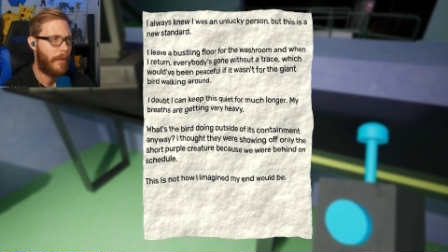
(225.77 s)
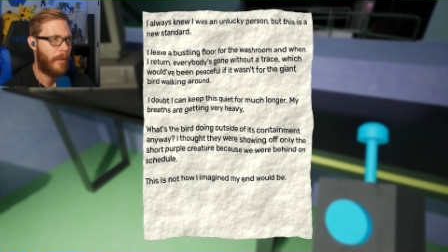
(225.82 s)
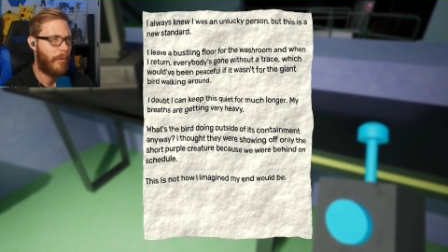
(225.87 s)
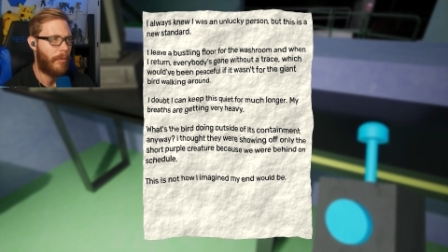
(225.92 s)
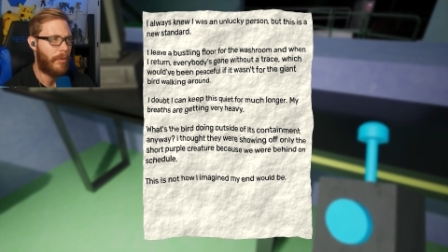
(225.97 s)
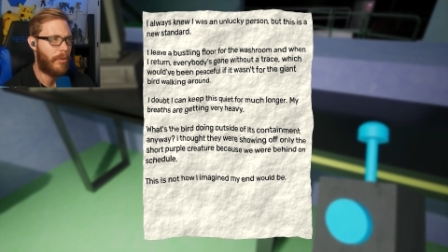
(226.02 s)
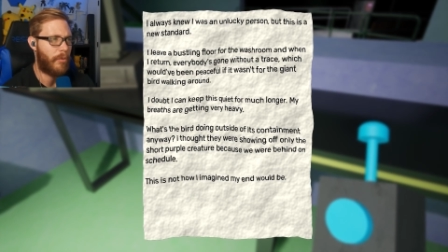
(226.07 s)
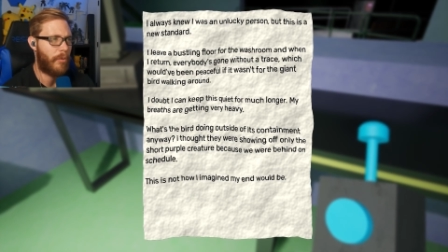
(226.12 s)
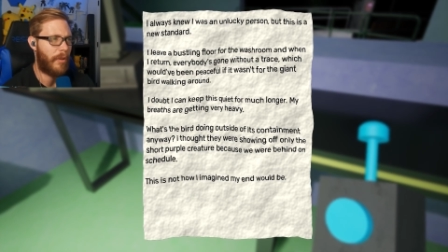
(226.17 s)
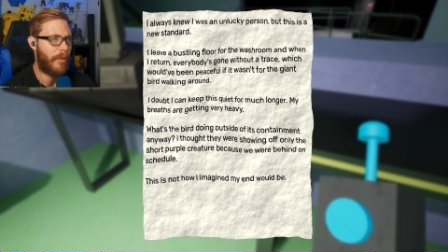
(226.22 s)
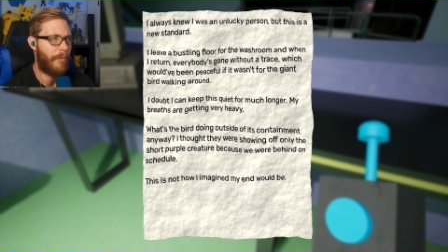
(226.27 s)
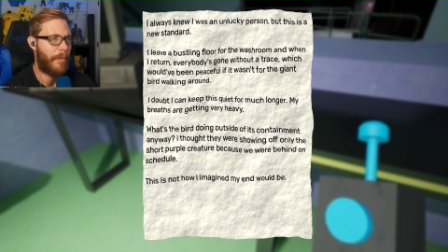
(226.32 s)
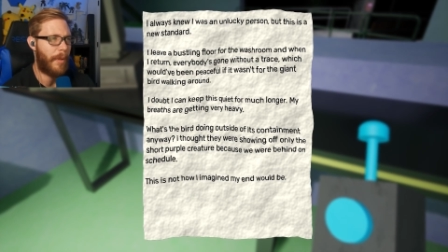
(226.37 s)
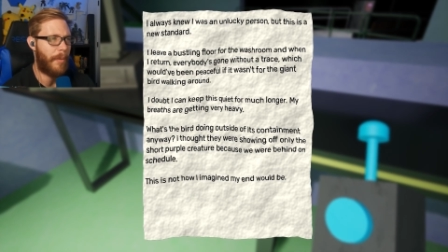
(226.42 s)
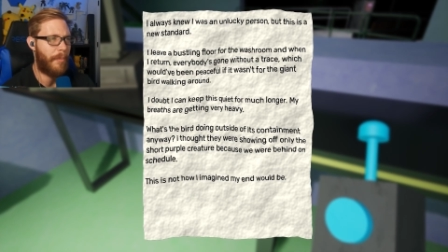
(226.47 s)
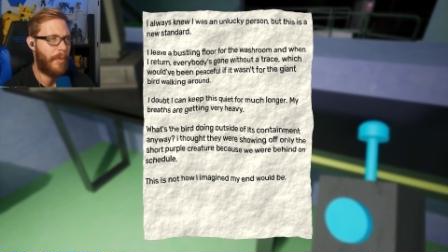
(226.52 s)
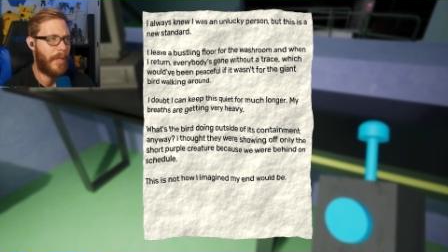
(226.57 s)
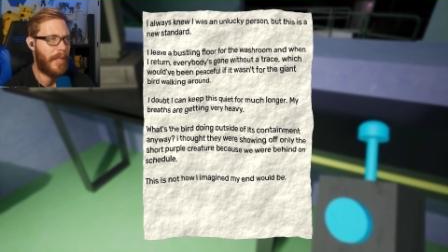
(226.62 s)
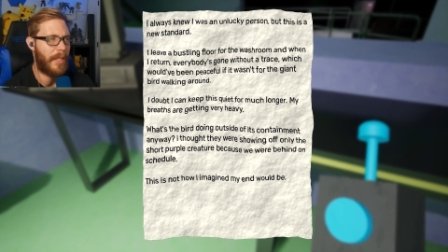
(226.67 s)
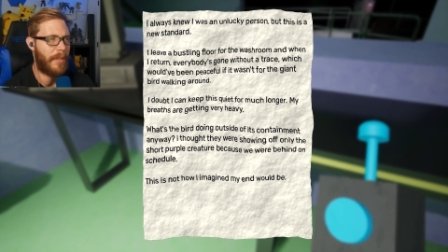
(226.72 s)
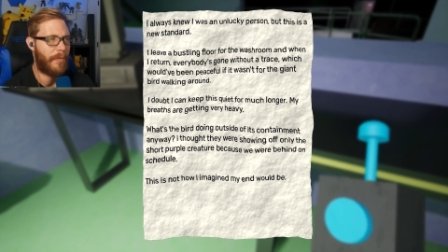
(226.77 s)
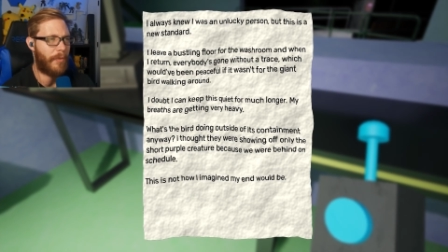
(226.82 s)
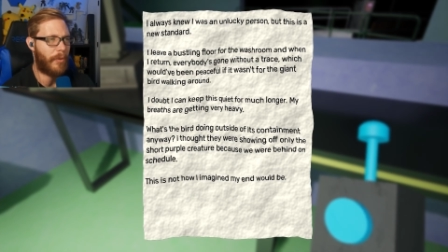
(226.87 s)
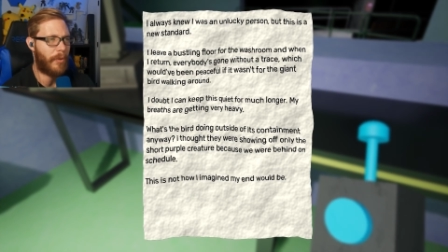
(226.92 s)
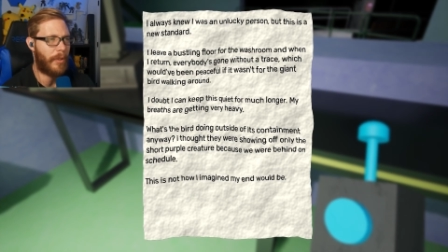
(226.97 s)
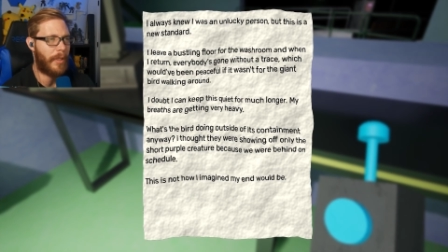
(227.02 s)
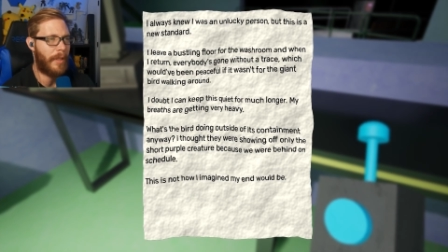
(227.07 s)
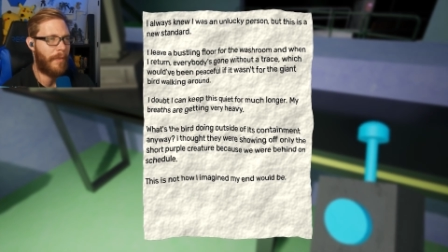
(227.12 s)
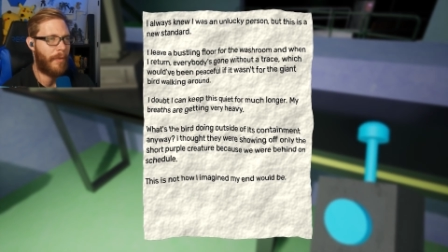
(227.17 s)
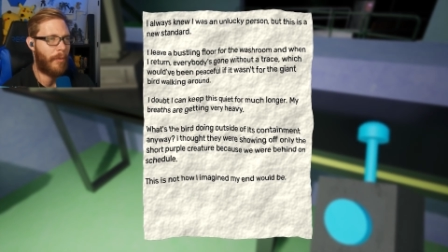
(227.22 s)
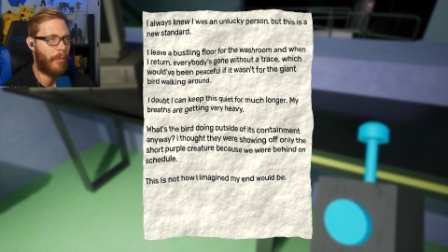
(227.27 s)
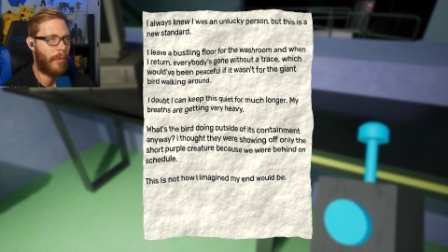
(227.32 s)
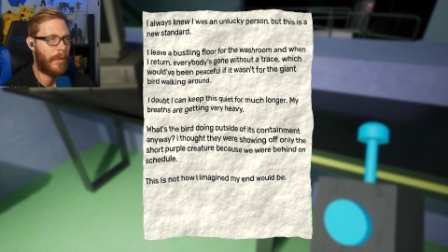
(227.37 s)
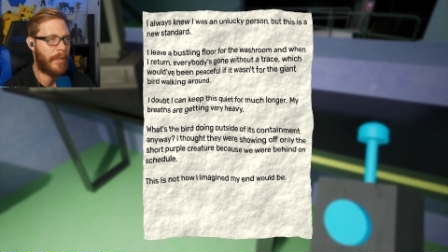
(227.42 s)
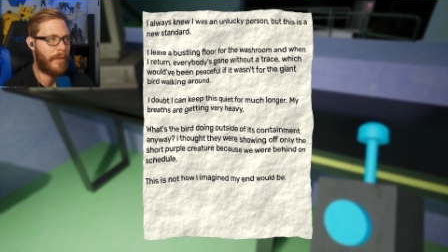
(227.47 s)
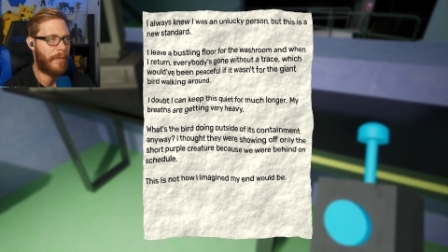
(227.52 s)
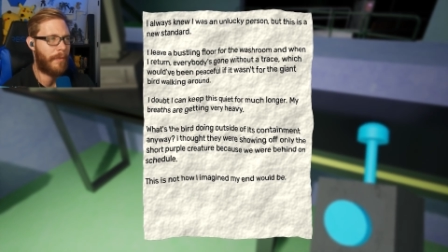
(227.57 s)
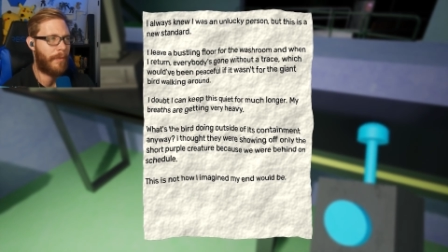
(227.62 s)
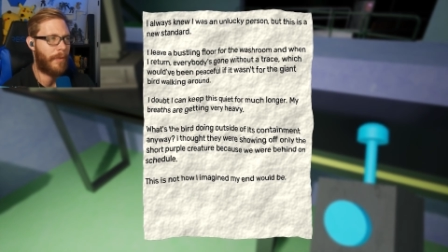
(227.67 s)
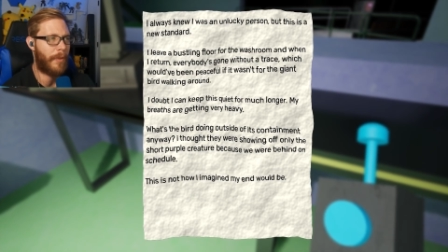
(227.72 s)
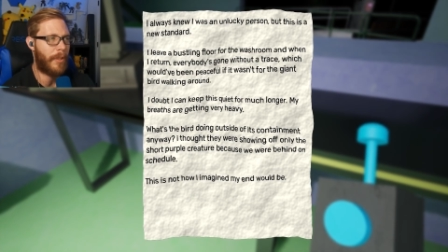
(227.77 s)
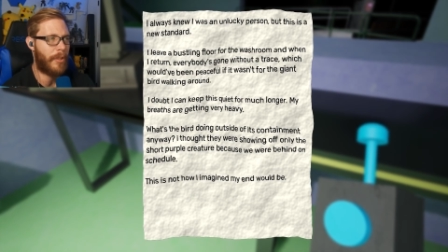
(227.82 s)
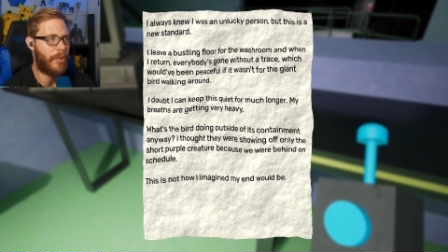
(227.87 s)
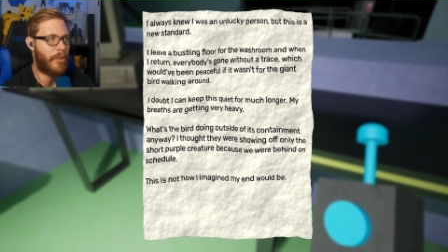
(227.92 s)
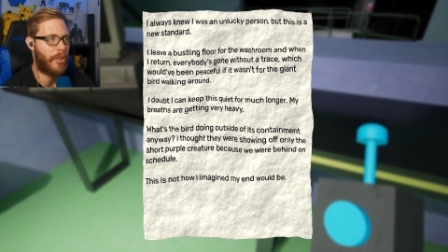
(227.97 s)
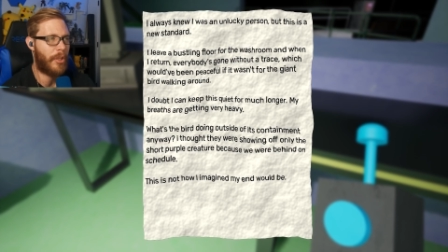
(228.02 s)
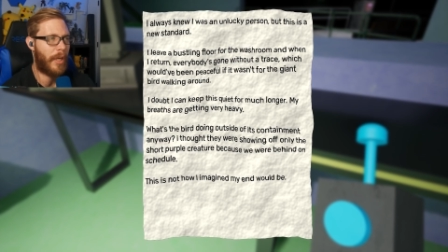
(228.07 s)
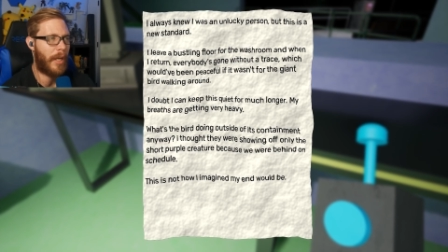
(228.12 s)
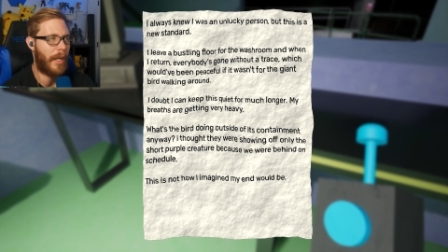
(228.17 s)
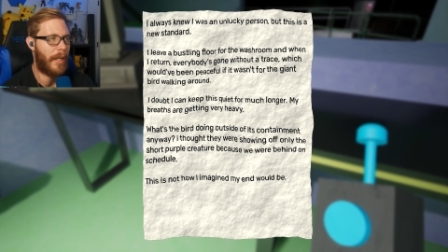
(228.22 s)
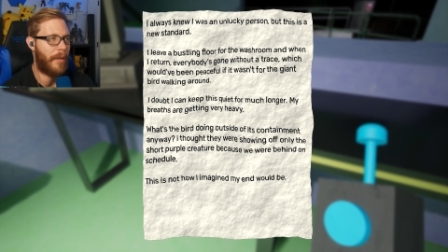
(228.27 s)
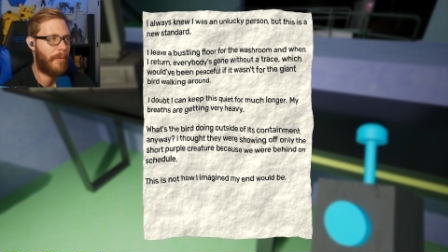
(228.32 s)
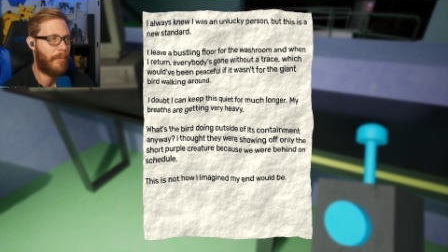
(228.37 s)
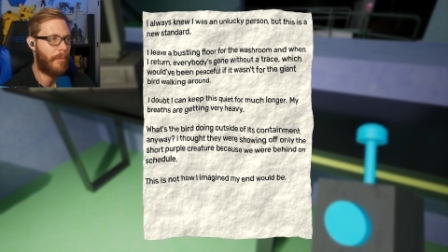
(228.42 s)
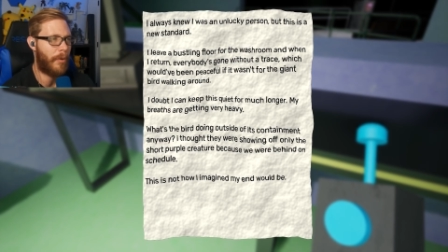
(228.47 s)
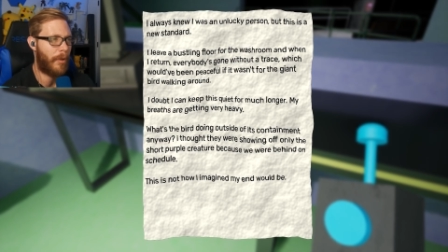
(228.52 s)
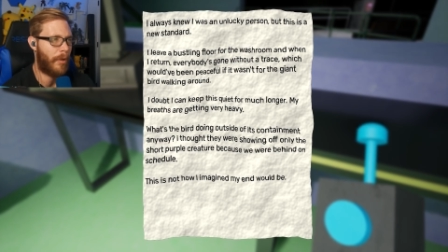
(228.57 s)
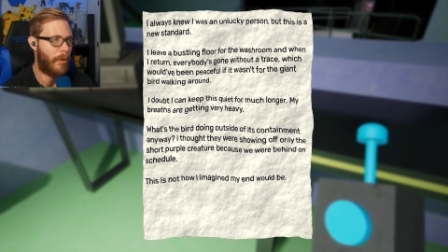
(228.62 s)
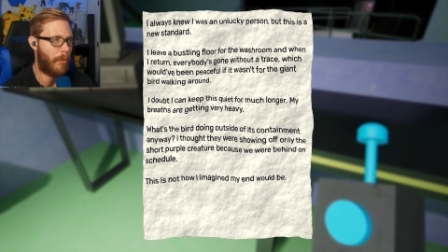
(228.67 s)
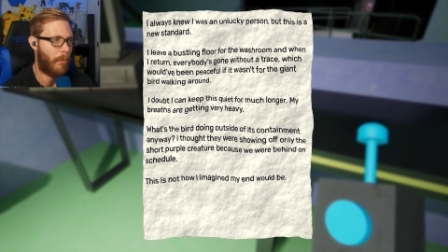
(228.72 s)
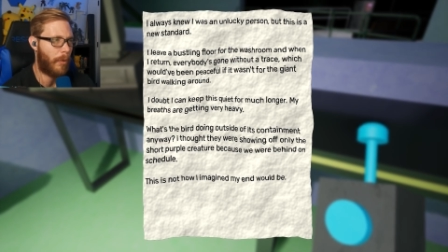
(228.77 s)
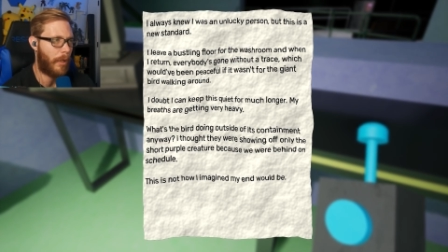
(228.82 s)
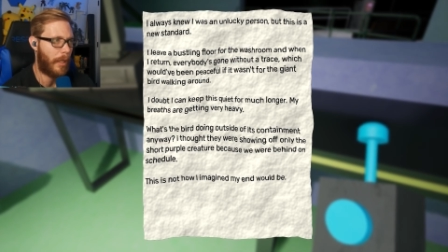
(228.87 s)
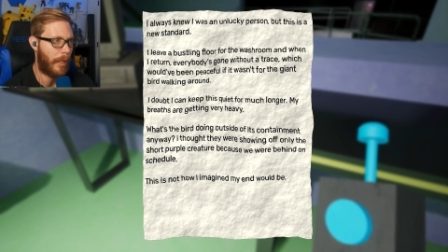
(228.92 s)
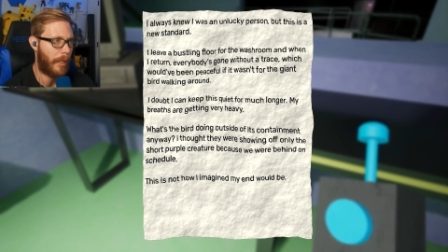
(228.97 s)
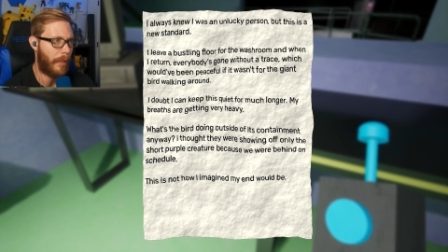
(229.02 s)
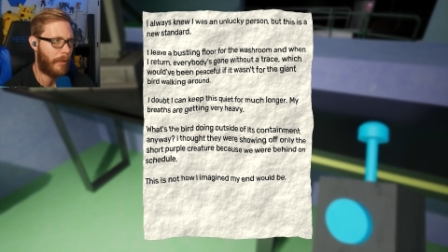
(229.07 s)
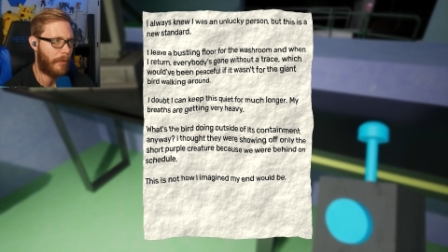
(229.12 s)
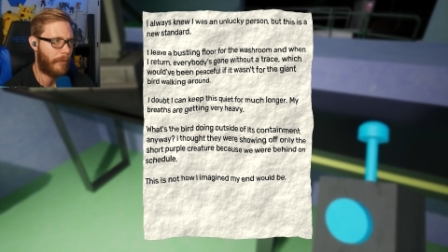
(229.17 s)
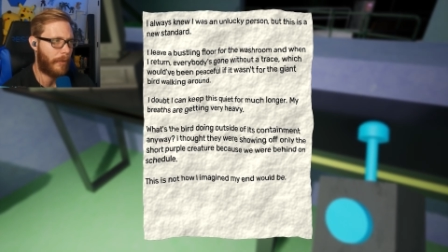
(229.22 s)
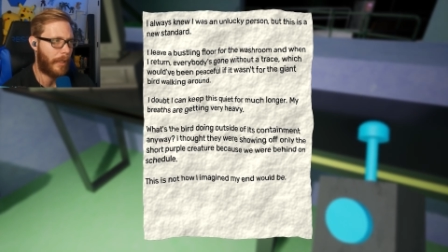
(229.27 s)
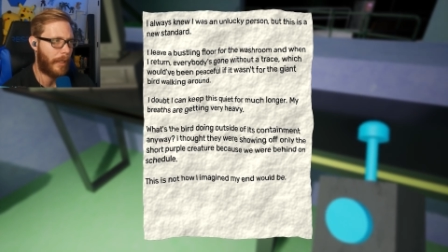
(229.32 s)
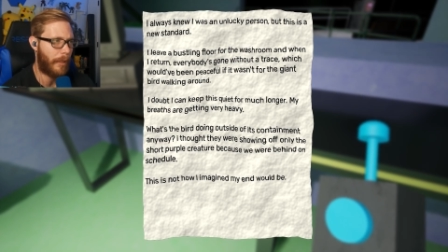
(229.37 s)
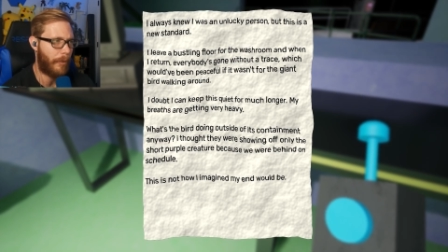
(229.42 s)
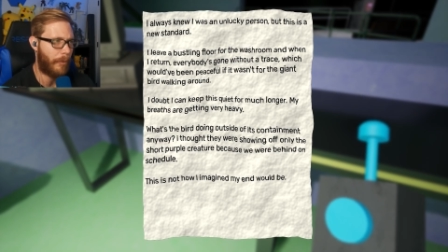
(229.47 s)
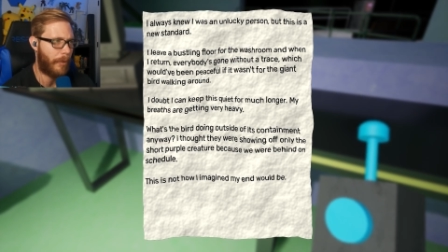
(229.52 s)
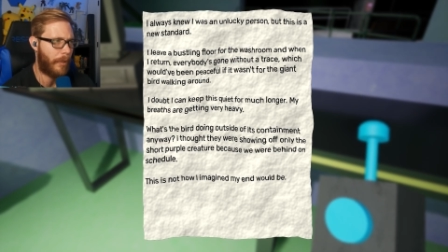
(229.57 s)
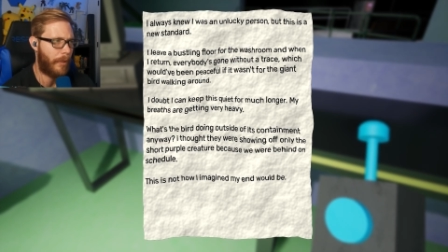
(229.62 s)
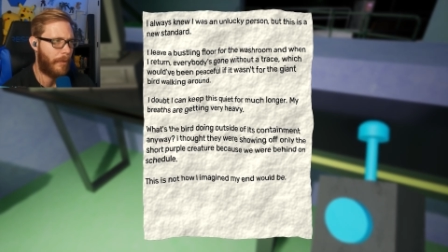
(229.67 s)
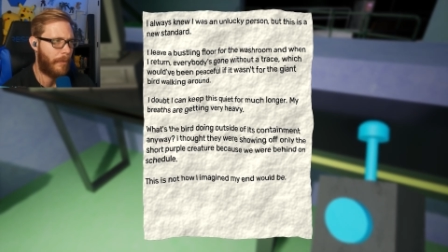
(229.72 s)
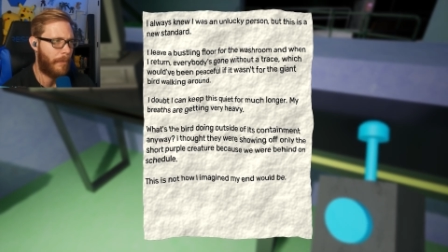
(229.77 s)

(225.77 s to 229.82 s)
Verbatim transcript: which would have been peaceful if it wasn't for the giant bird walking around.